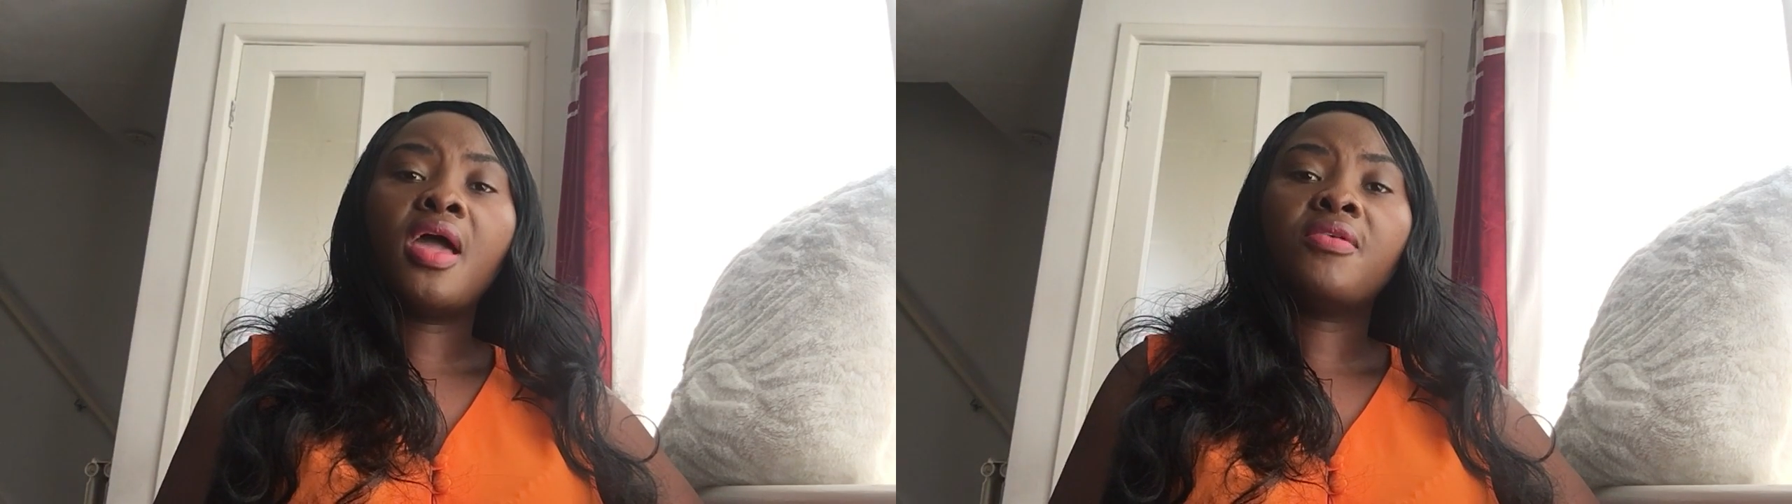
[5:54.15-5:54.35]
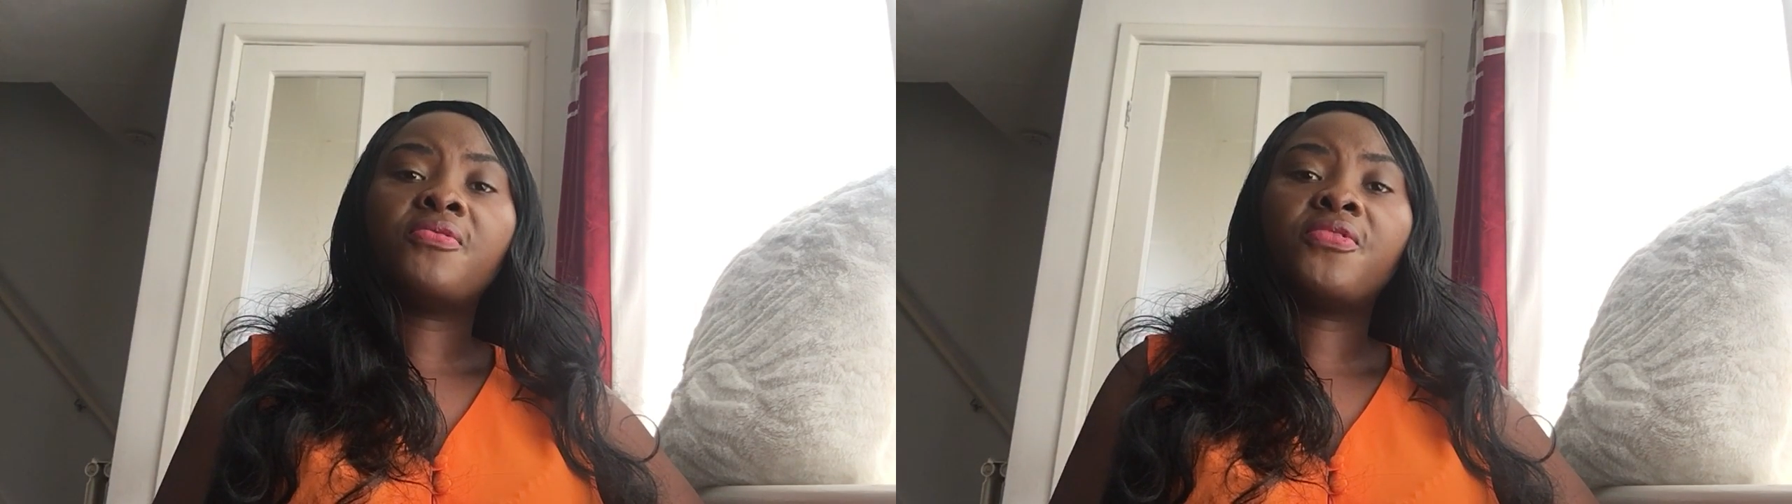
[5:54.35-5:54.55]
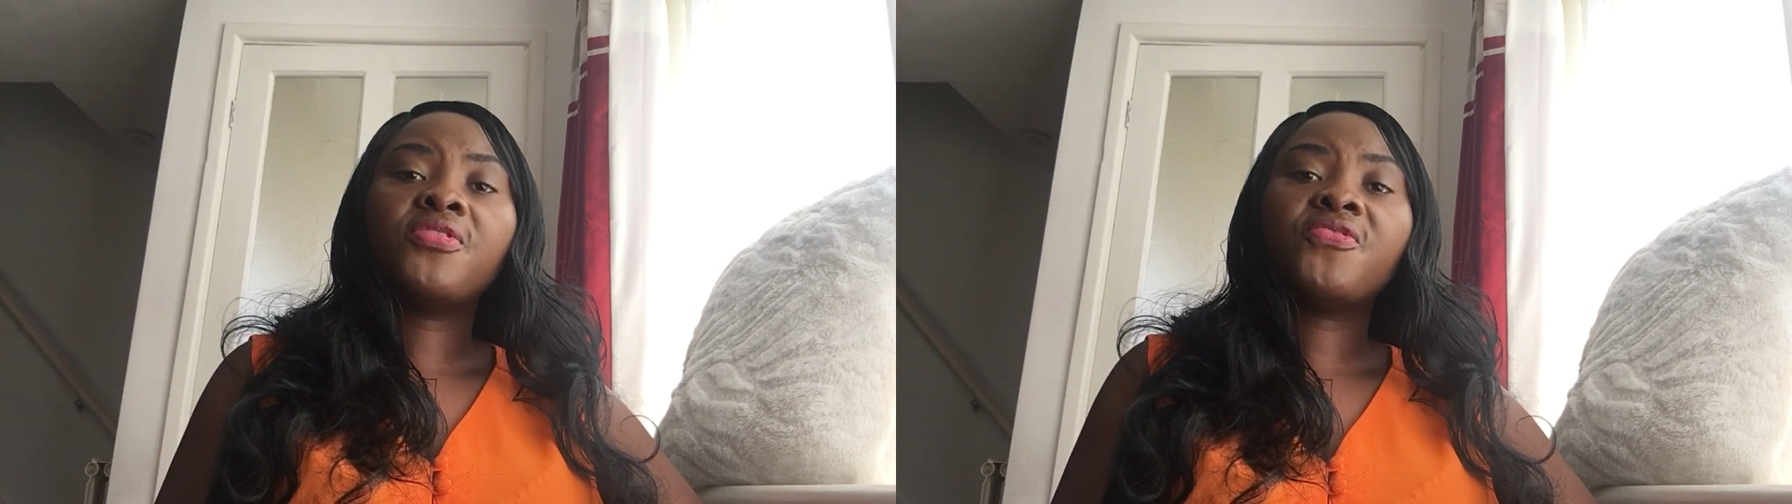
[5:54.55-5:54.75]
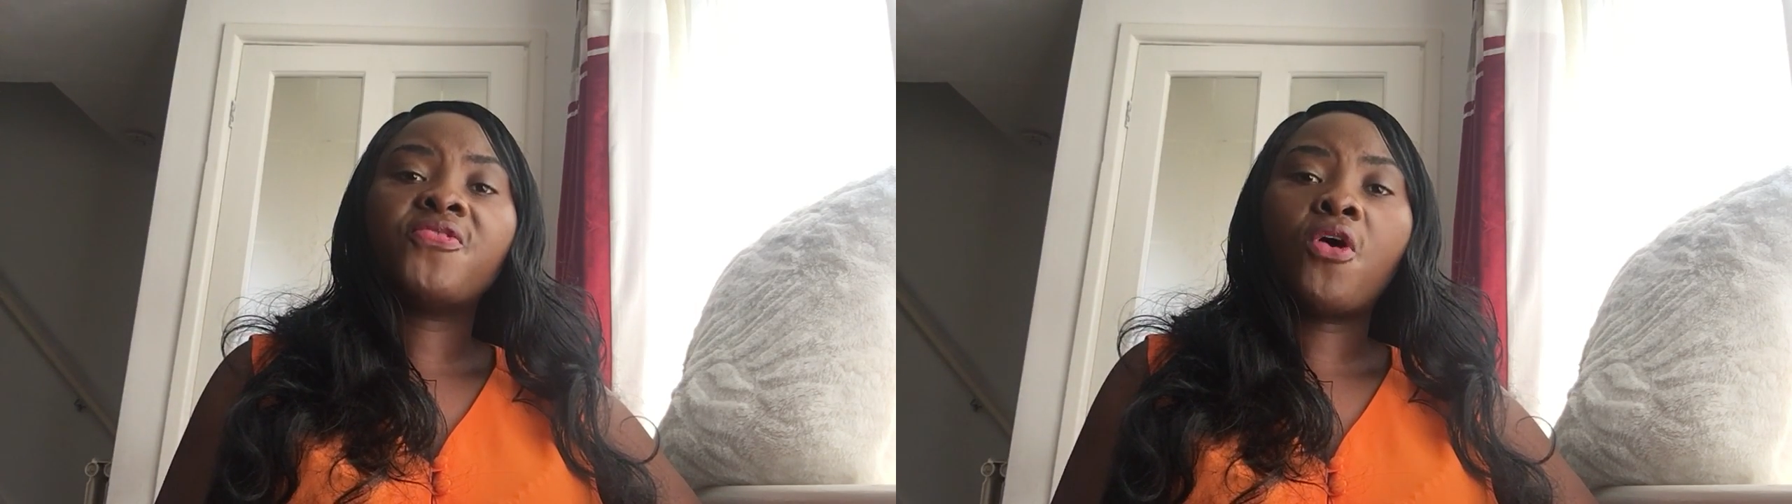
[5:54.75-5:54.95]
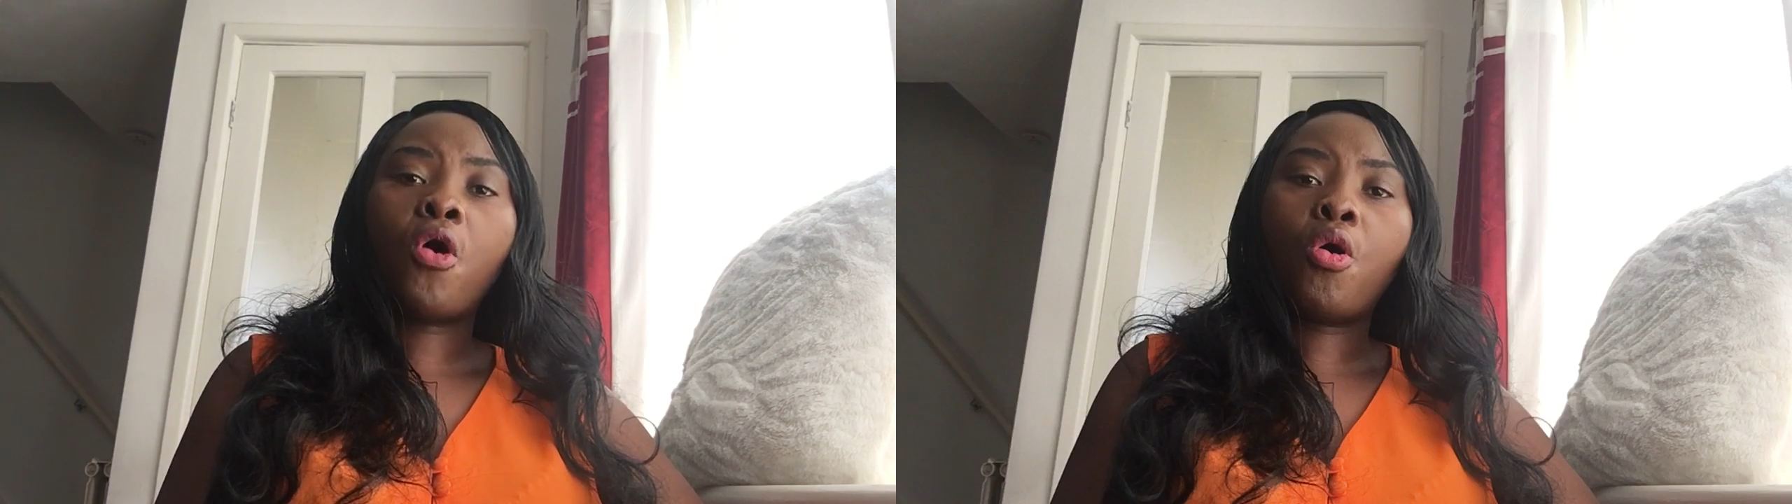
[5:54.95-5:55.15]
every
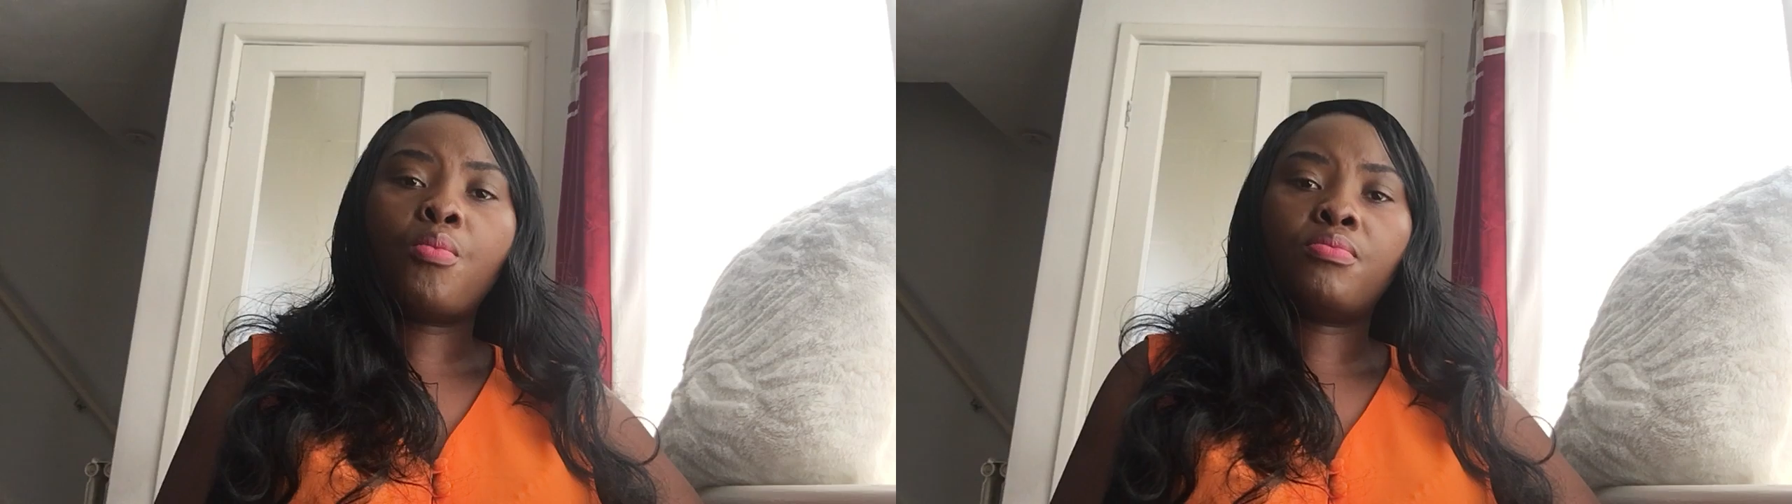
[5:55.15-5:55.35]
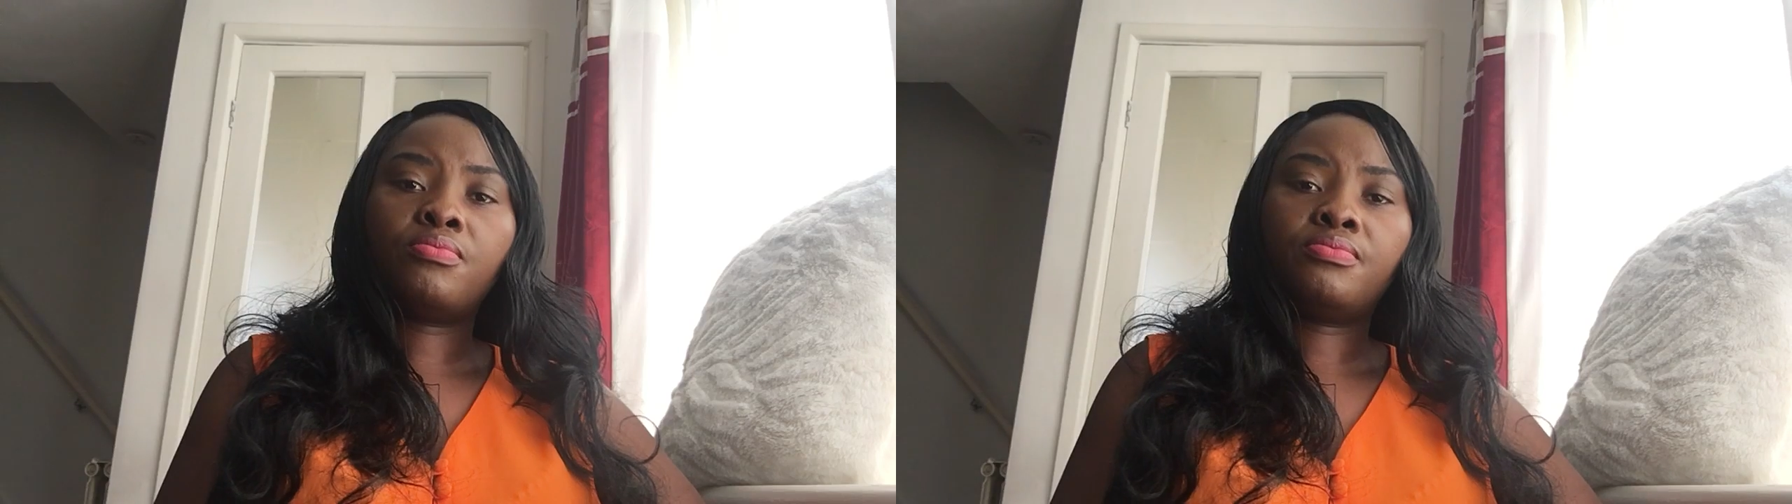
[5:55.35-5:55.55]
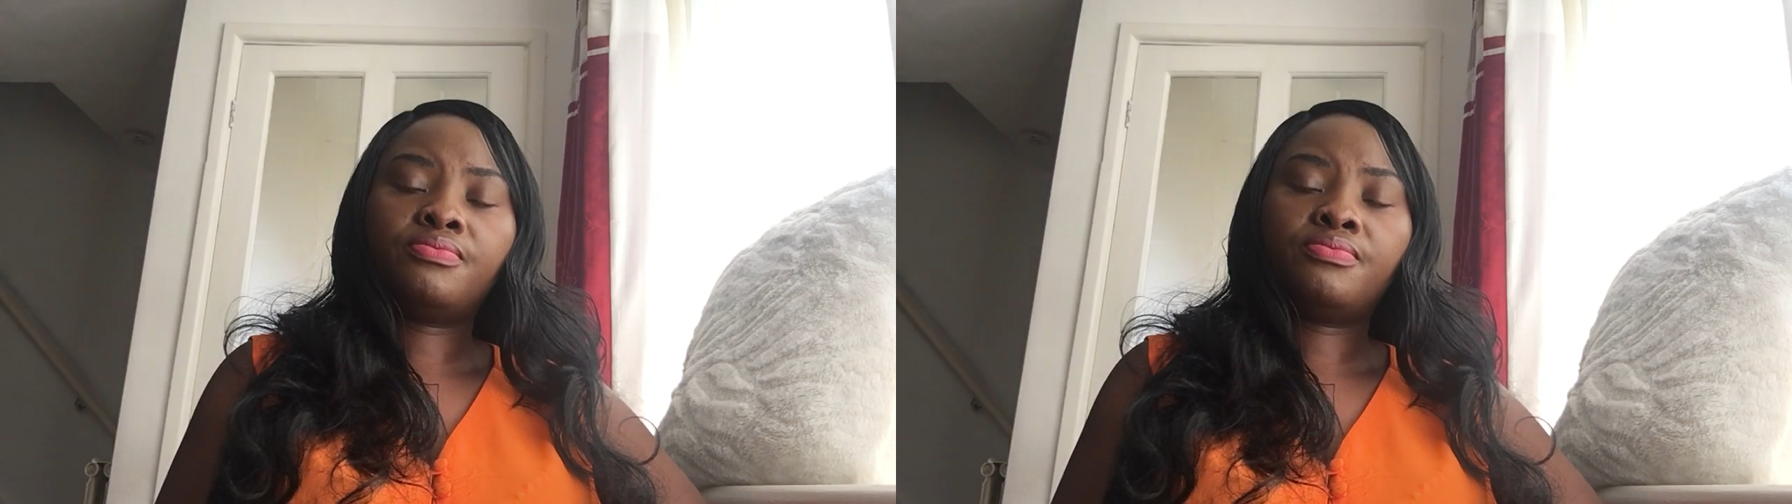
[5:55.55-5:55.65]
form.